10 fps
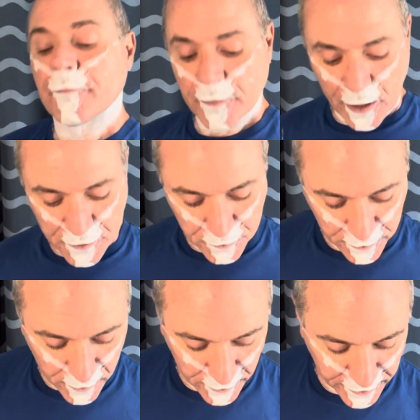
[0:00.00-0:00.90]
And that's really
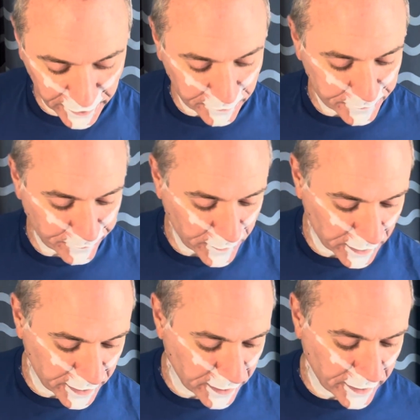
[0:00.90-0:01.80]
all it needed. It
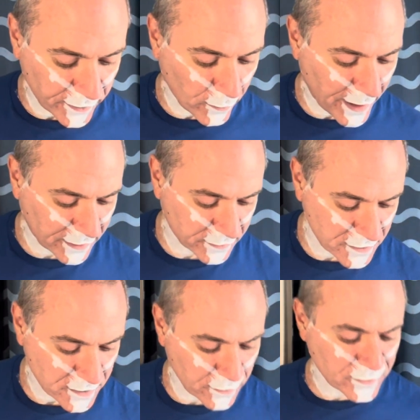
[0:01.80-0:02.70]
didn't need to go back to the
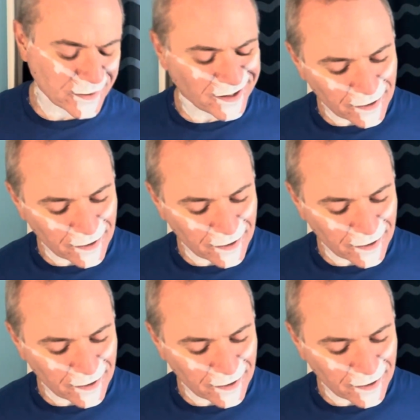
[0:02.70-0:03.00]
stones.